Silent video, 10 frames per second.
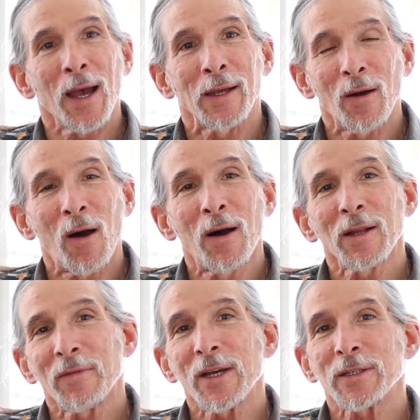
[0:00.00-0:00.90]
And all
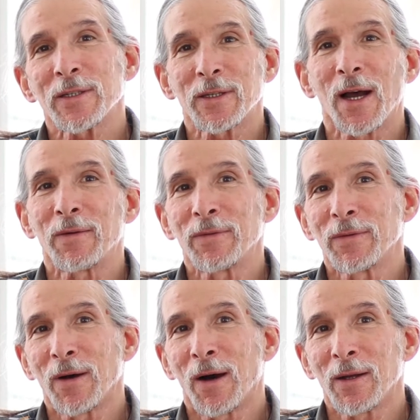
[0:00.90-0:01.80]
of this stuff,
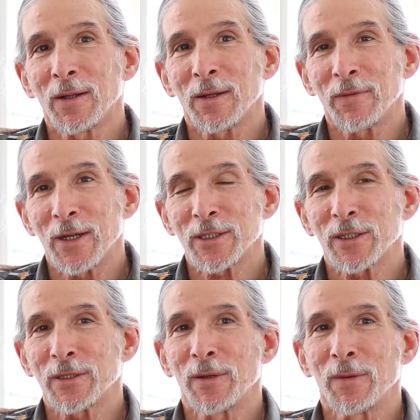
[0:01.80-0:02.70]
all of
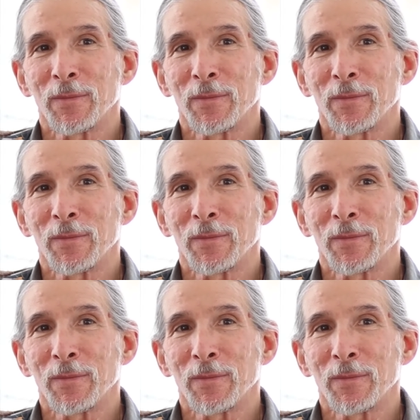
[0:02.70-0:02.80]
this